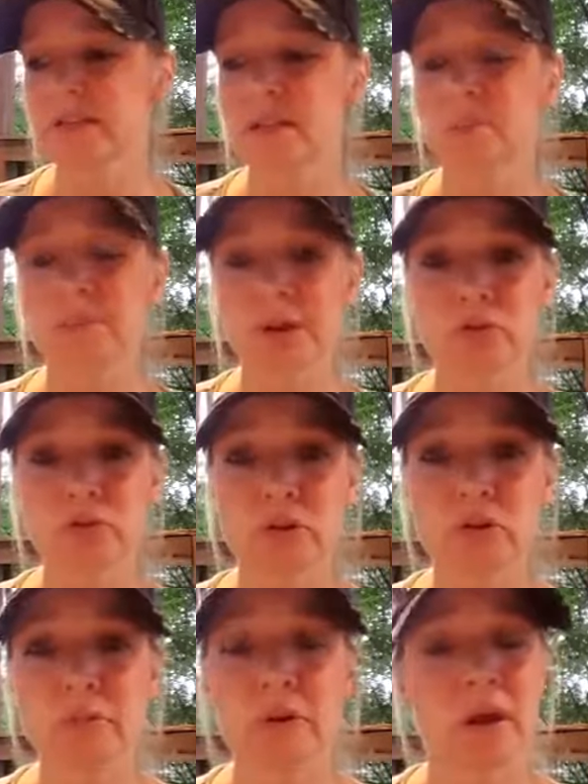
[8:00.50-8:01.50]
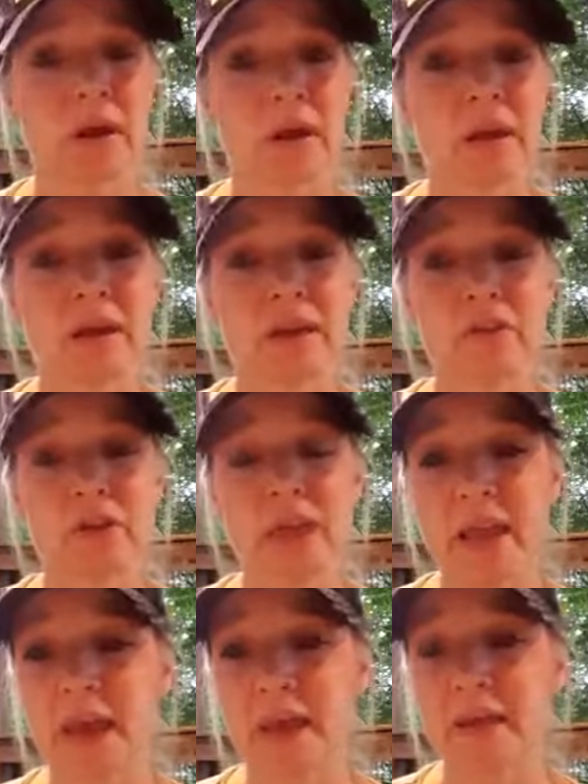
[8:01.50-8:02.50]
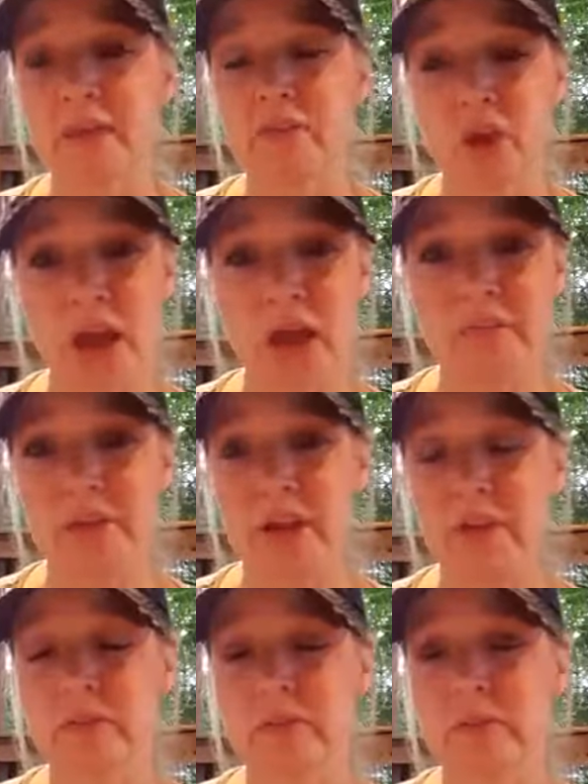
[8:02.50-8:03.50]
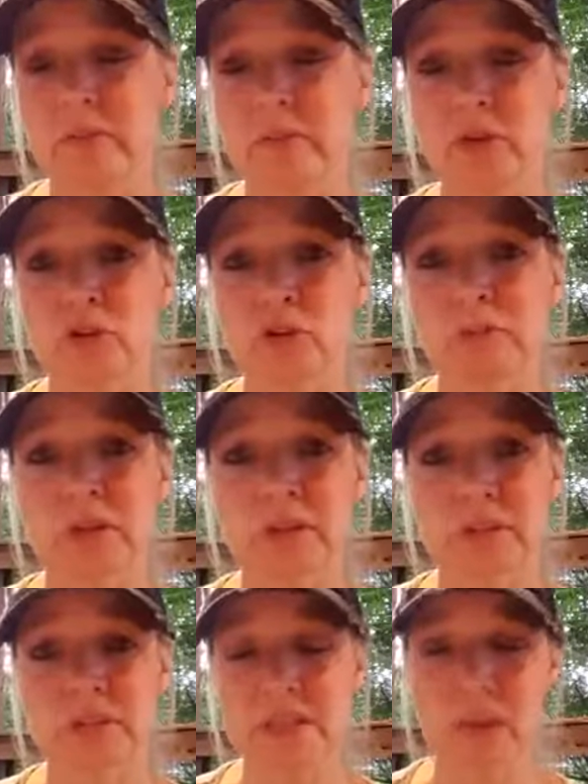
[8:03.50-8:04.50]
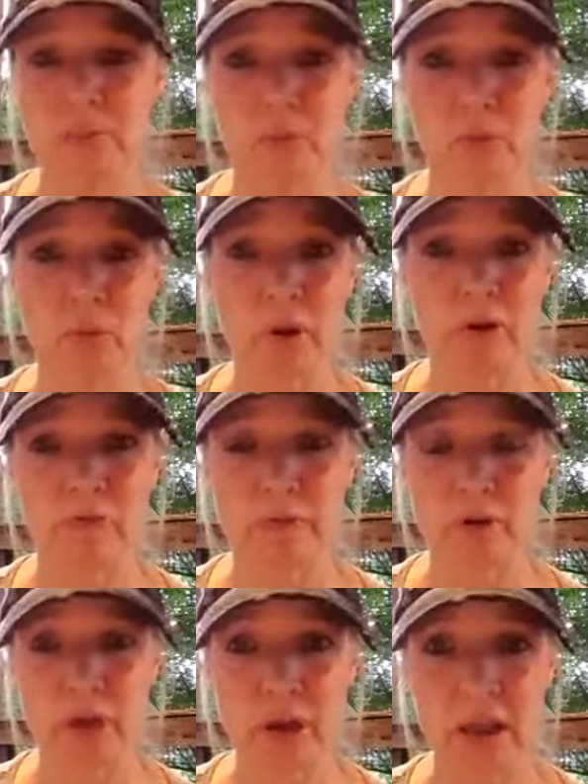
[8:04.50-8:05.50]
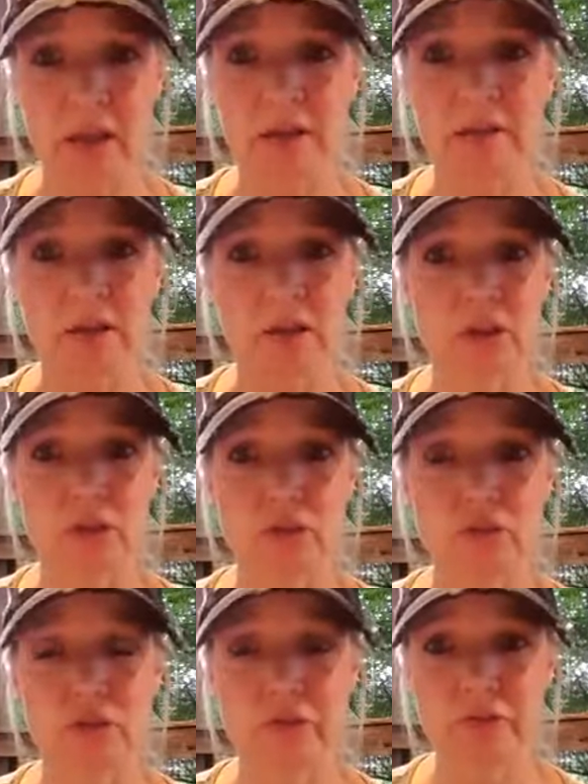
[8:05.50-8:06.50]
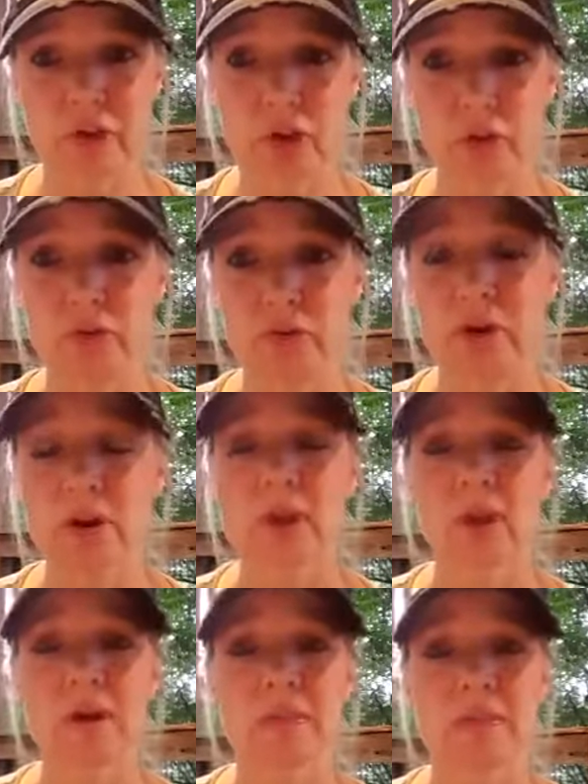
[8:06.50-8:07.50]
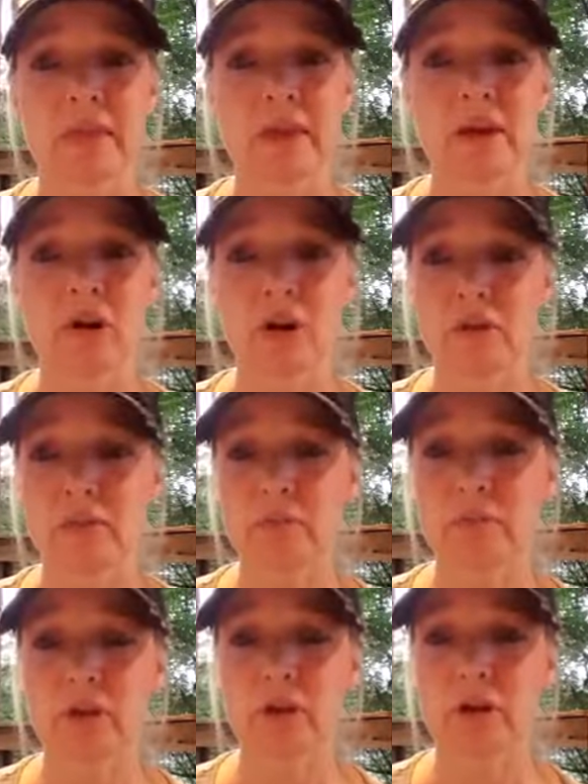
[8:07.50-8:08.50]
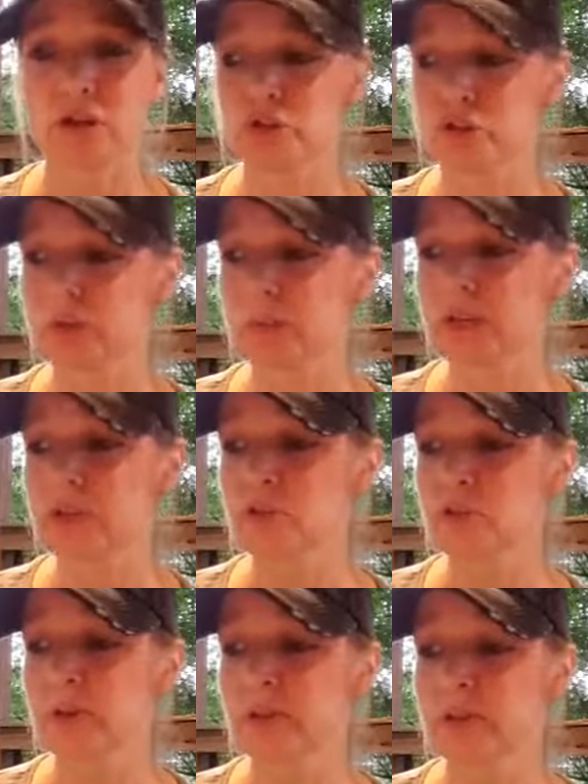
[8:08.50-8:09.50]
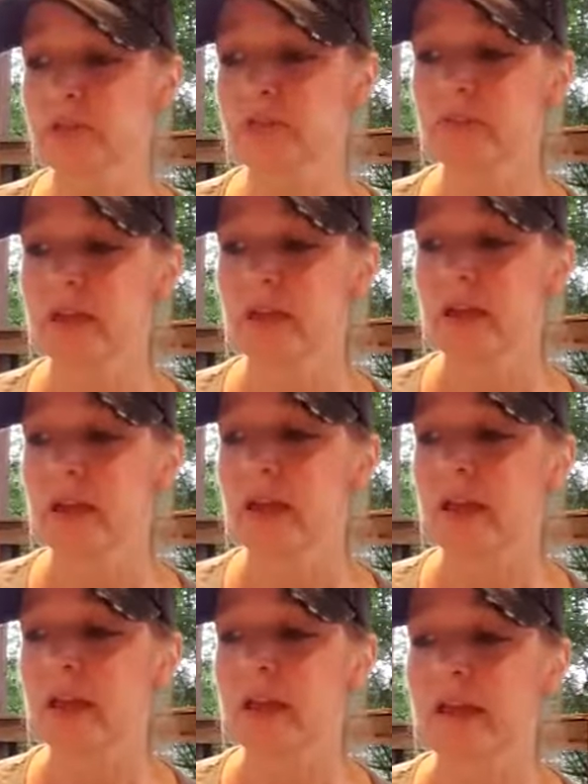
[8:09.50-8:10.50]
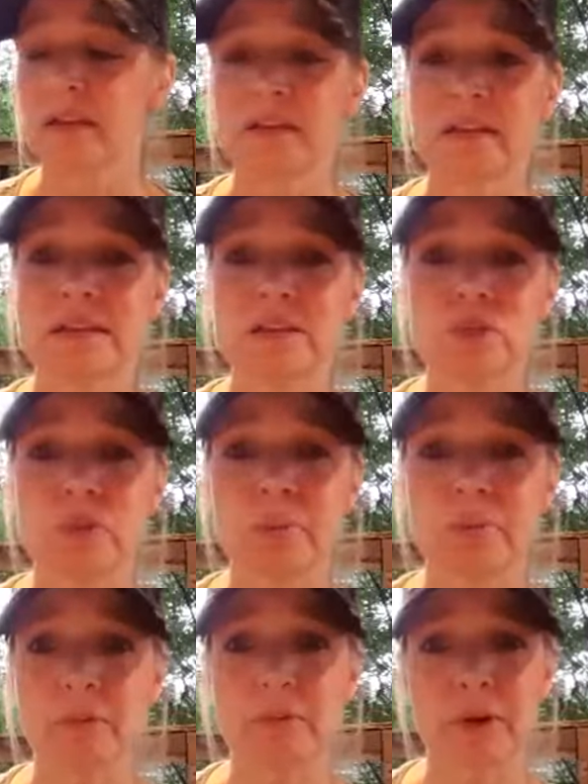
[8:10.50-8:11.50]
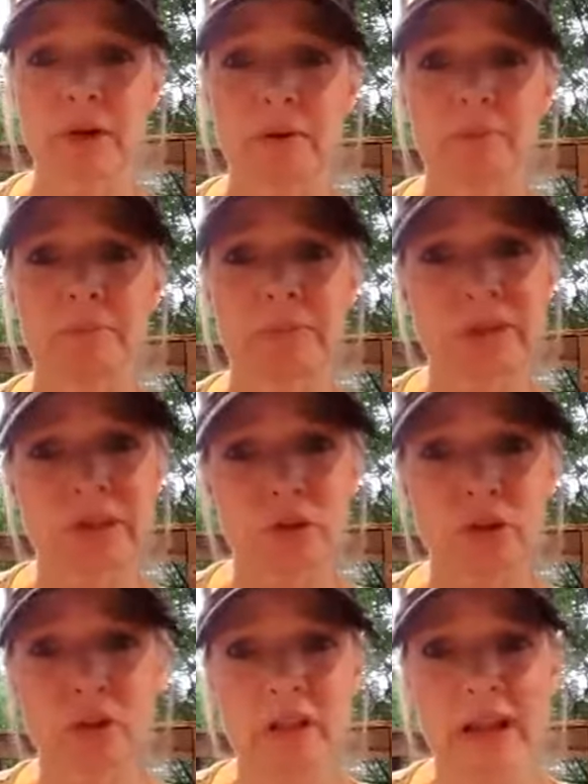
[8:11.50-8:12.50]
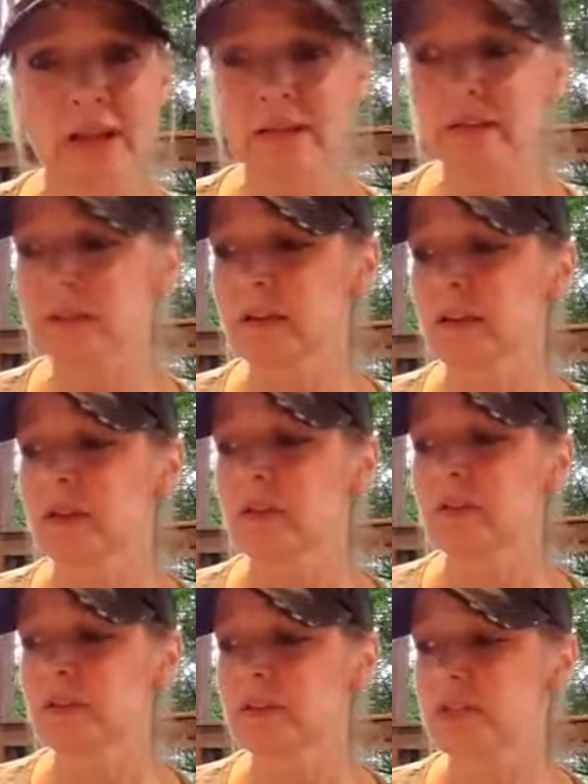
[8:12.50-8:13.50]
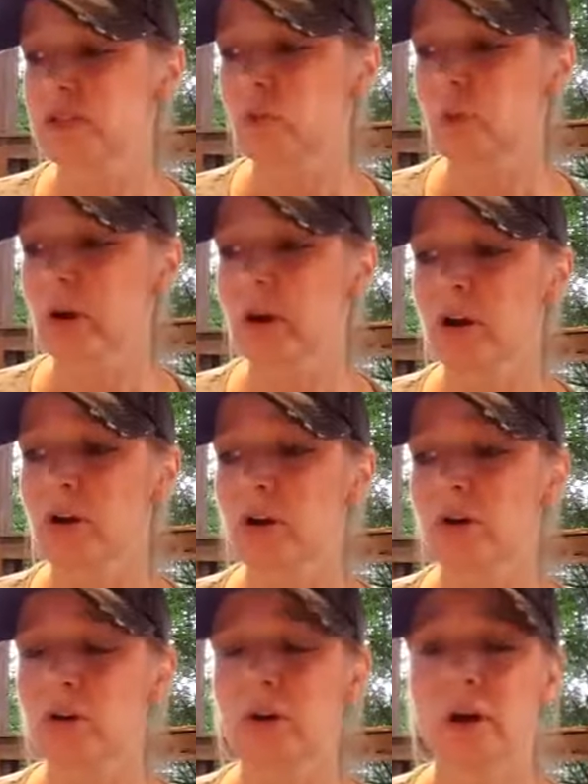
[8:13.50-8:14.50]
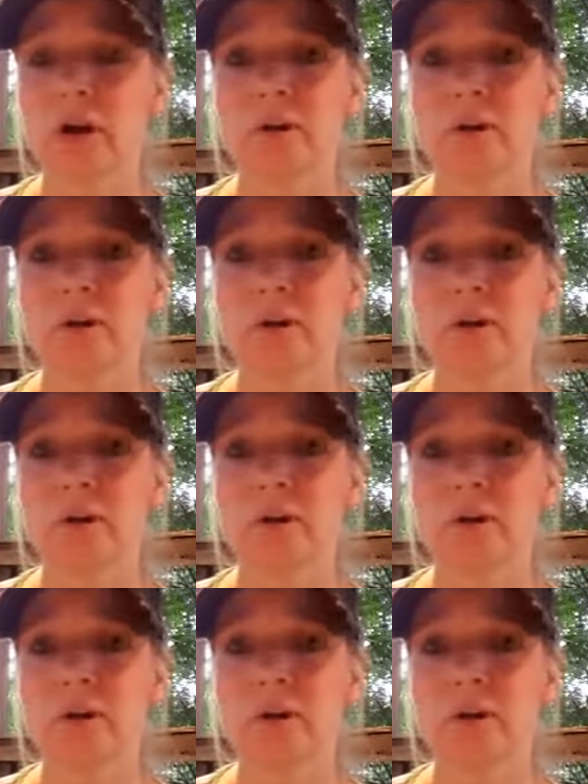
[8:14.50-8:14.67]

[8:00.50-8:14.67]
in the bedroom. If you have to have them in the bedroom, at least keep them away from your head. That includes your phone. They are extremely disruptive, and they disrupt the pineal gland. This is where